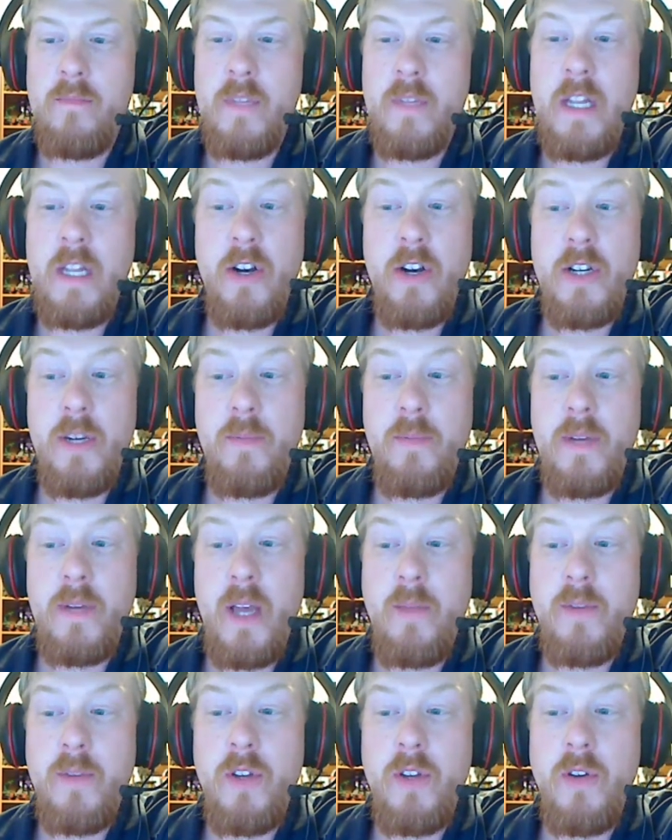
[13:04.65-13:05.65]
Leadership
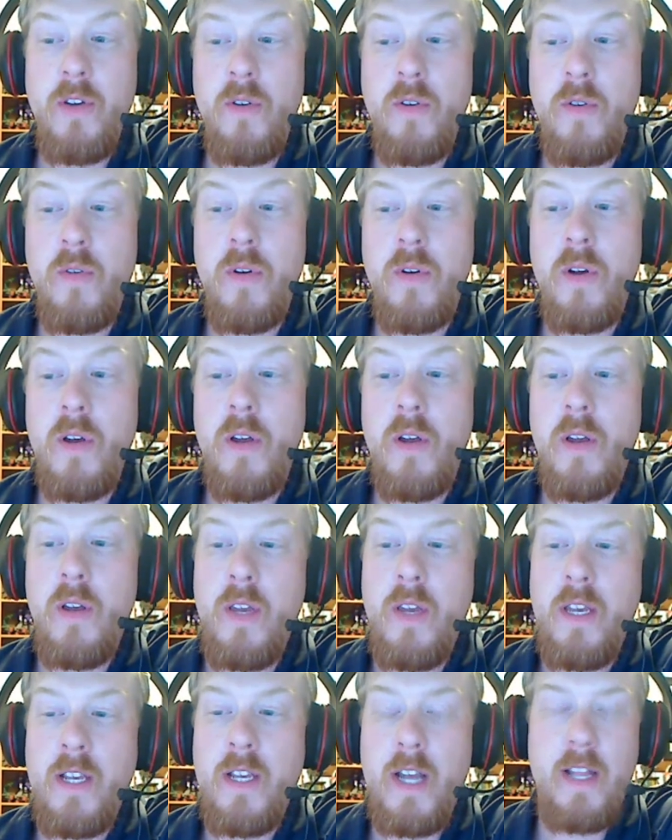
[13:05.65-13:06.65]
×2.
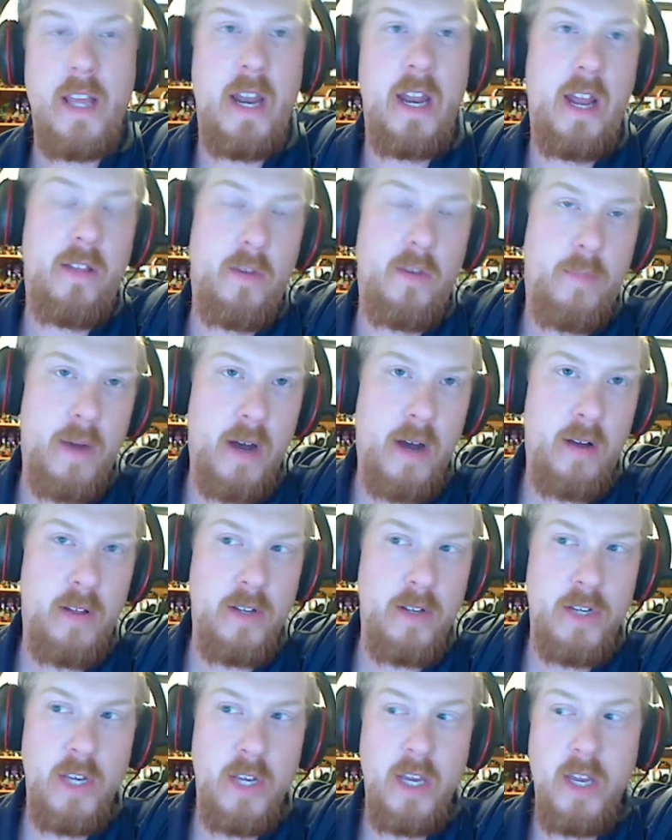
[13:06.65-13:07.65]
He's got that
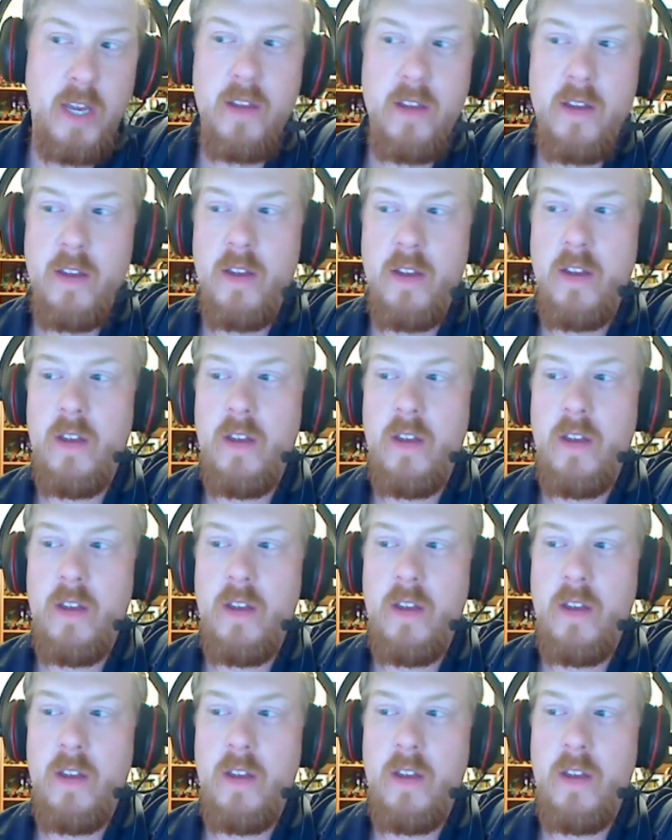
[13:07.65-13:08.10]
anthropology,